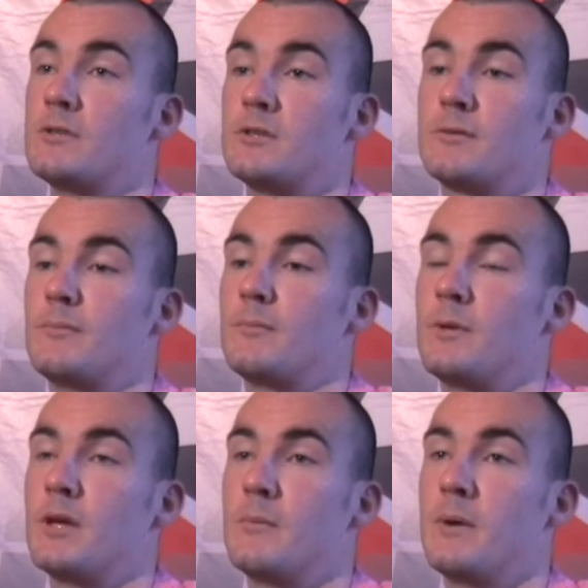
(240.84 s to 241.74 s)
just
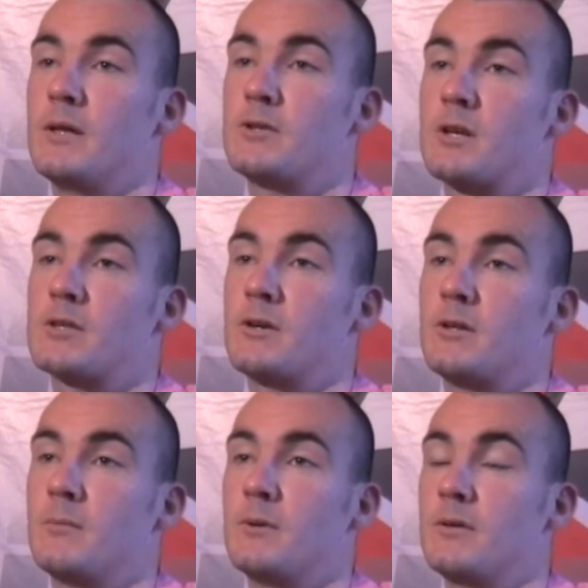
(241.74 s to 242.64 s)
play mind tricks on
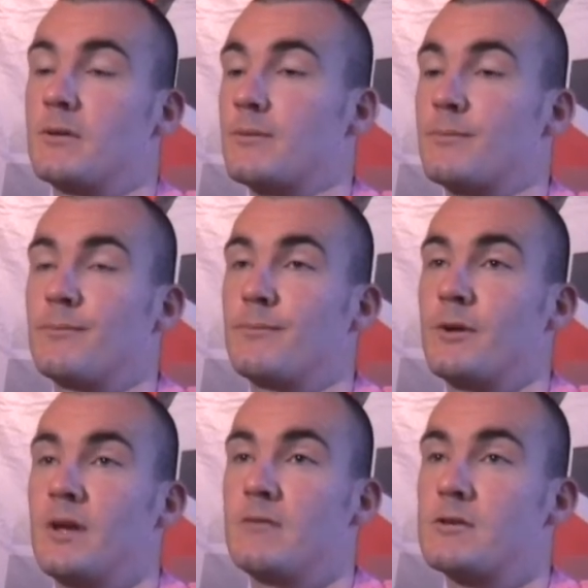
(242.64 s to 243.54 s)
them, but
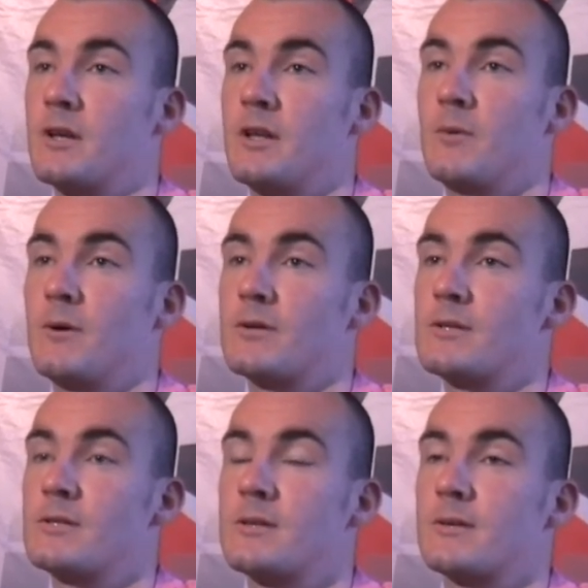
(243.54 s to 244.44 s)
whatever's going to work
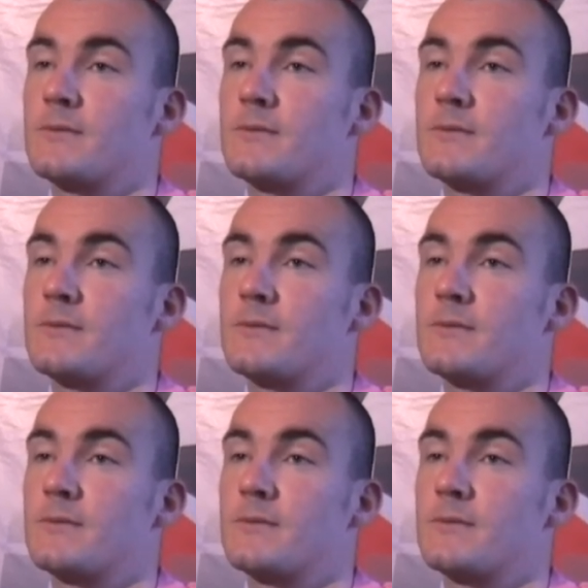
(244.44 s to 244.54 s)
just.